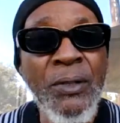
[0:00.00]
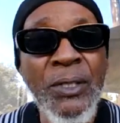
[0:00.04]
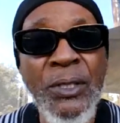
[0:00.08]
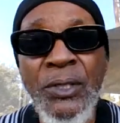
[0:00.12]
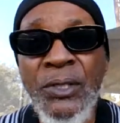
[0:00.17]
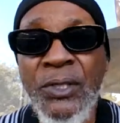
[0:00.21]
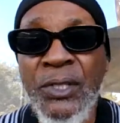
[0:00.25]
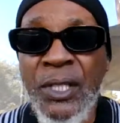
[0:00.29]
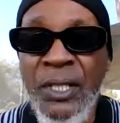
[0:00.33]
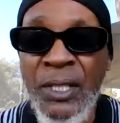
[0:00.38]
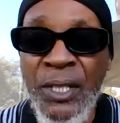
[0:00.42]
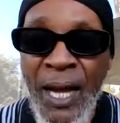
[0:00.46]
He
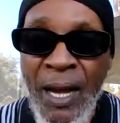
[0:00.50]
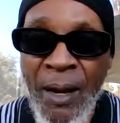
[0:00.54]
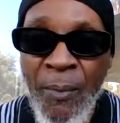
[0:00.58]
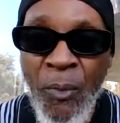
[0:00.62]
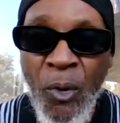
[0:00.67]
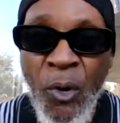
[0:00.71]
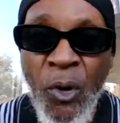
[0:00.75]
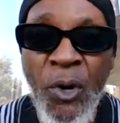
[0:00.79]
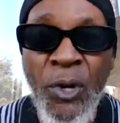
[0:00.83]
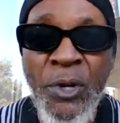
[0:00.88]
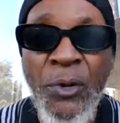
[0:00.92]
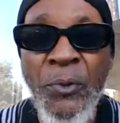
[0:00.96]
said, I'm
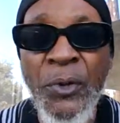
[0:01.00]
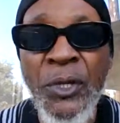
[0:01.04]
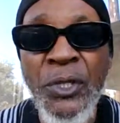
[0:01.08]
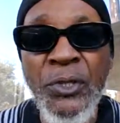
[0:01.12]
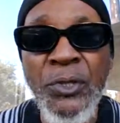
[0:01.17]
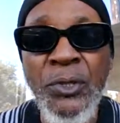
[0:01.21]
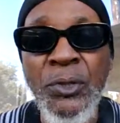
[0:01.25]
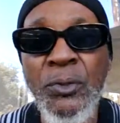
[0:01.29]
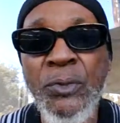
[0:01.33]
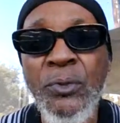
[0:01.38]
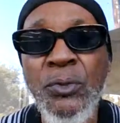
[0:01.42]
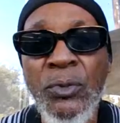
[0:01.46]
ordering
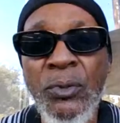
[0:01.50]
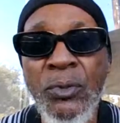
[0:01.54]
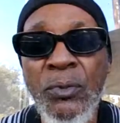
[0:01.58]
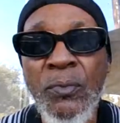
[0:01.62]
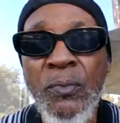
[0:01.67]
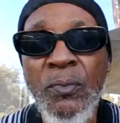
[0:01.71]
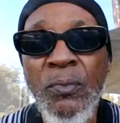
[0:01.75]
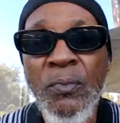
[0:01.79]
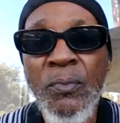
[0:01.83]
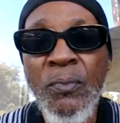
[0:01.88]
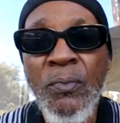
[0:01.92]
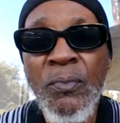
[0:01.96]
you
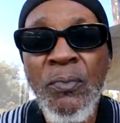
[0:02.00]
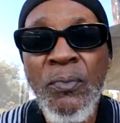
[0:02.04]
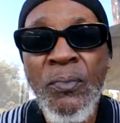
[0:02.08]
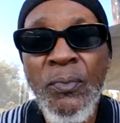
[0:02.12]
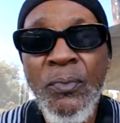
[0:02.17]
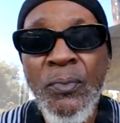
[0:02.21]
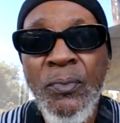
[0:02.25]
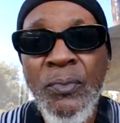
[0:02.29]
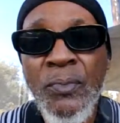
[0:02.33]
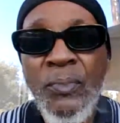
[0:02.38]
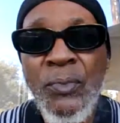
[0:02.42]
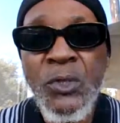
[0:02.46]

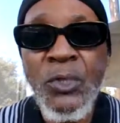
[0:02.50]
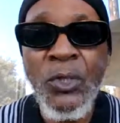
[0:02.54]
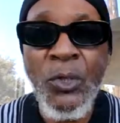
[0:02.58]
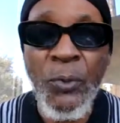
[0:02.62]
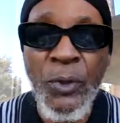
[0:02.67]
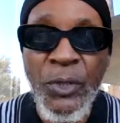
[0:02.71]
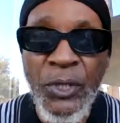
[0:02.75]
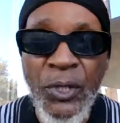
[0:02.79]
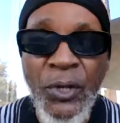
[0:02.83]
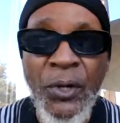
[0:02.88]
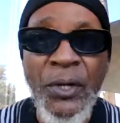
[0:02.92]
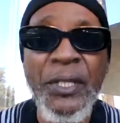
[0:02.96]
to
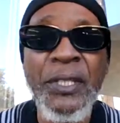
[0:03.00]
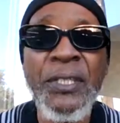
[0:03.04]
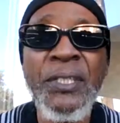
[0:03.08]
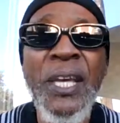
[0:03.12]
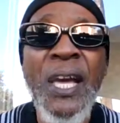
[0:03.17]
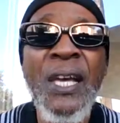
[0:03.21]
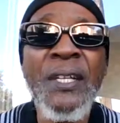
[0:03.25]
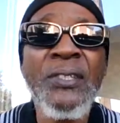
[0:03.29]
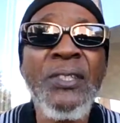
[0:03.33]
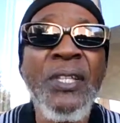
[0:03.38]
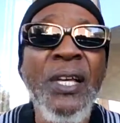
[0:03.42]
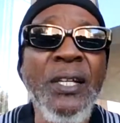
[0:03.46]
return his
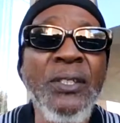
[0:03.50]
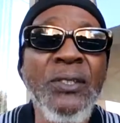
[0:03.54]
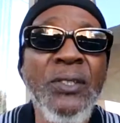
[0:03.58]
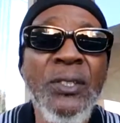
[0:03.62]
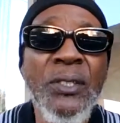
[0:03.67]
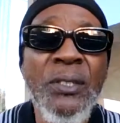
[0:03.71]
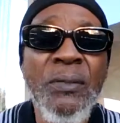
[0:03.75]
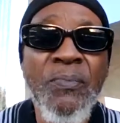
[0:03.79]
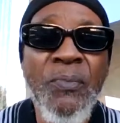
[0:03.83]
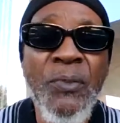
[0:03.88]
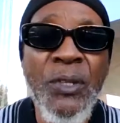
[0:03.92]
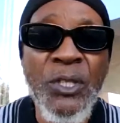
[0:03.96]
assets,
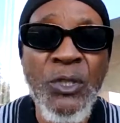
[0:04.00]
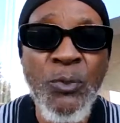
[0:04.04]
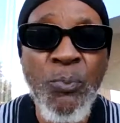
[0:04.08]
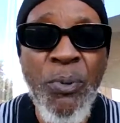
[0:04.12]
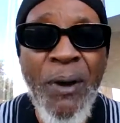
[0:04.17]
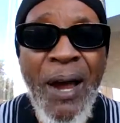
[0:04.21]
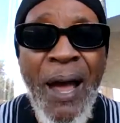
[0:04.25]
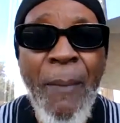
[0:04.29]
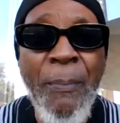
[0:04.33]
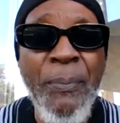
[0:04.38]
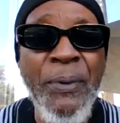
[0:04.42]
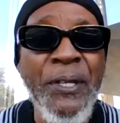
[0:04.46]
his
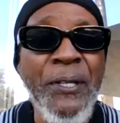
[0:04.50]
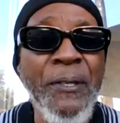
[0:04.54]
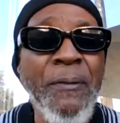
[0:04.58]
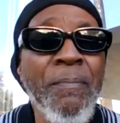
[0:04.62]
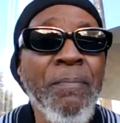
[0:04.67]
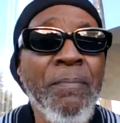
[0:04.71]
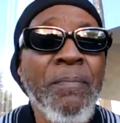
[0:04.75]
property.